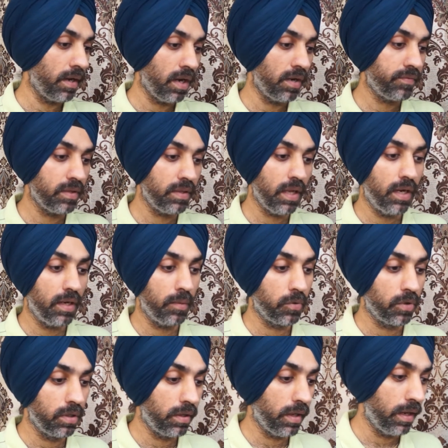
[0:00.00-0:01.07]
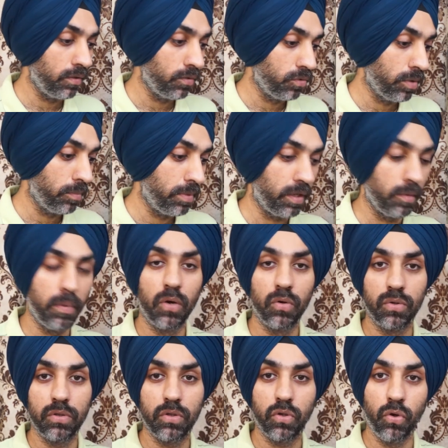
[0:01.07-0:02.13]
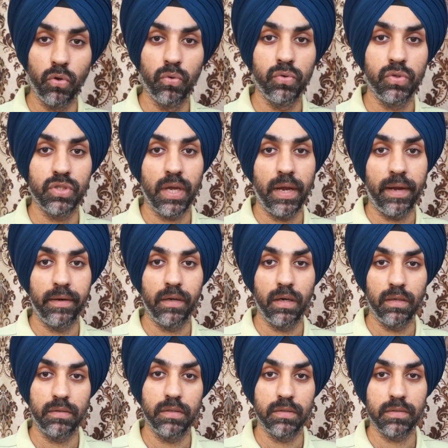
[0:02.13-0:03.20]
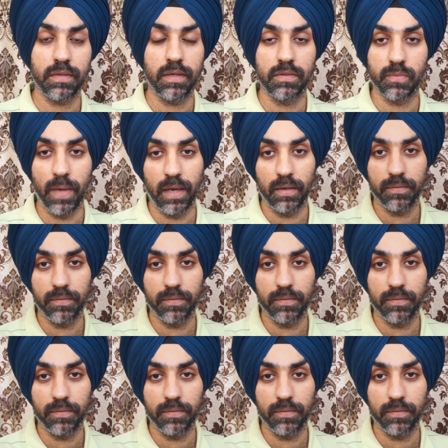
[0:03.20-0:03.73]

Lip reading: after that I'm going to tell you a bit about clones and others as well.